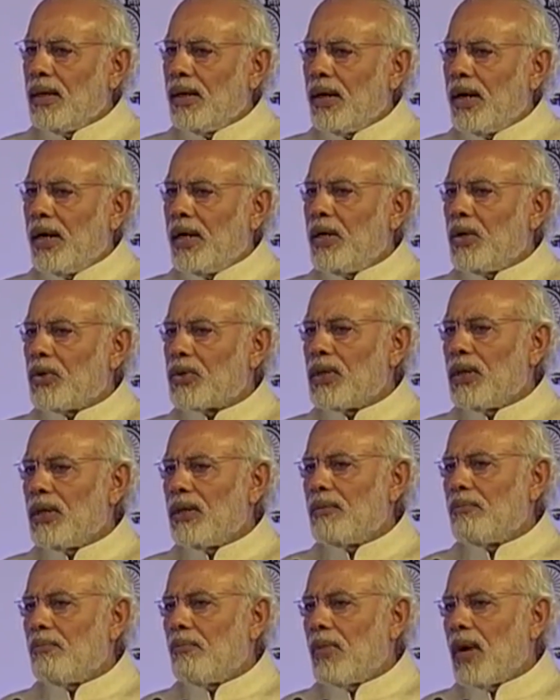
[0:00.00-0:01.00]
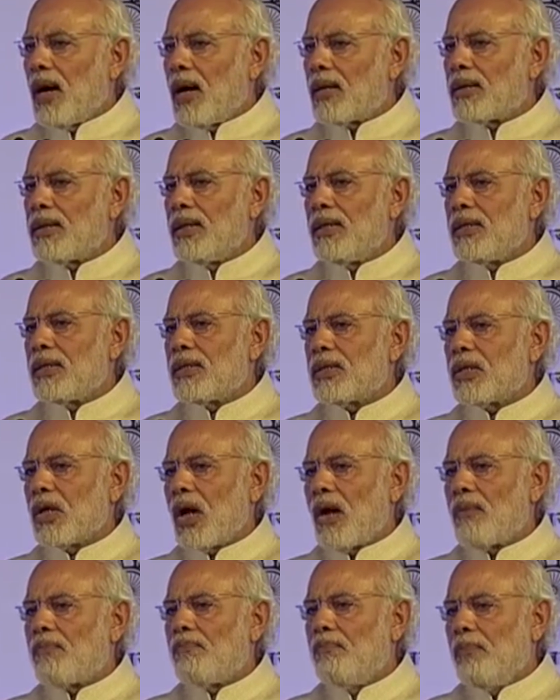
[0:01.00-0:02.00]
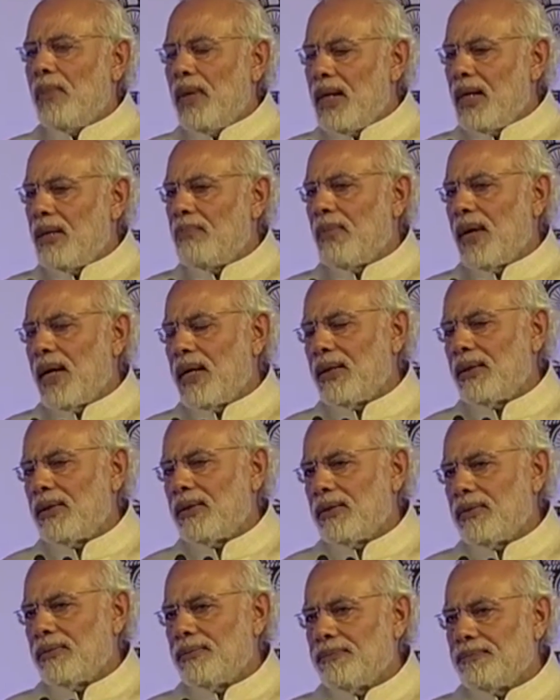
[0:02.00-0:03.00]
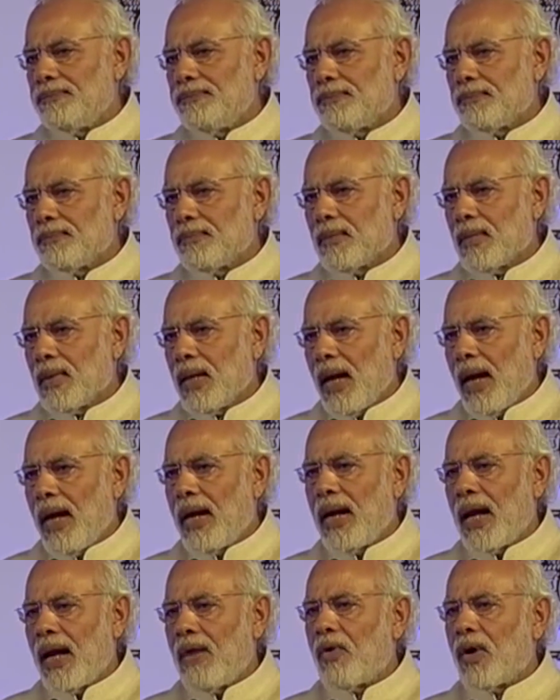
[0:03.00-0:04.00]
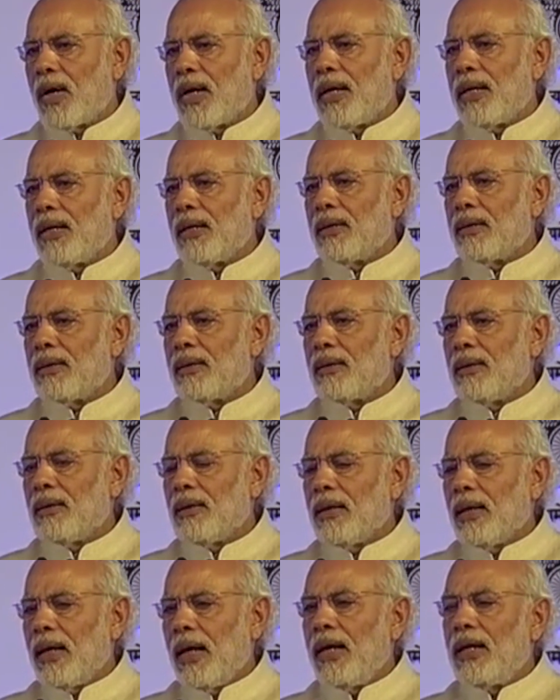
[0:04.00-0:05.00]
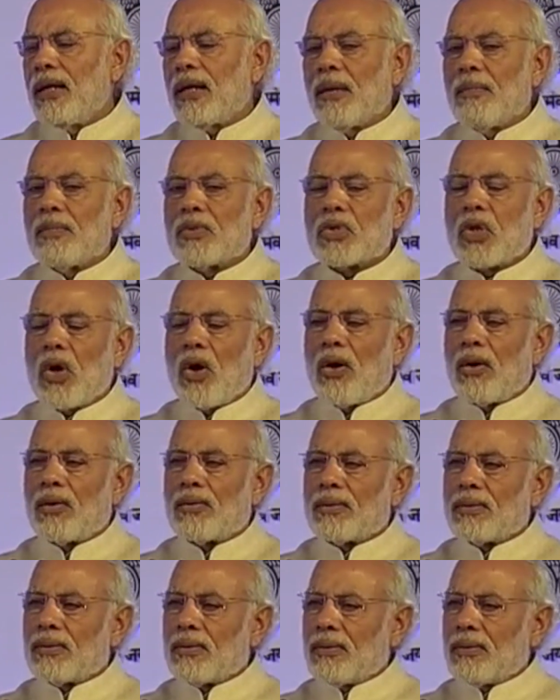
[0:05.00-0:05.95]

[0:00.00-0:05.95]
reducing margins of middlemen, and avoiding income shocks.